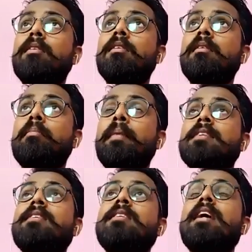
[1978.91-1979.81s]
pixels
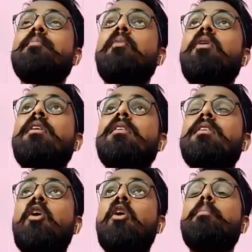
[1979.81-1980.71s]
and more
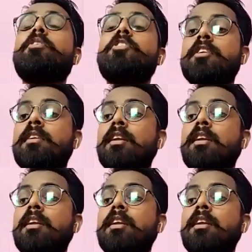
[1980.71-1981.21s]
composition,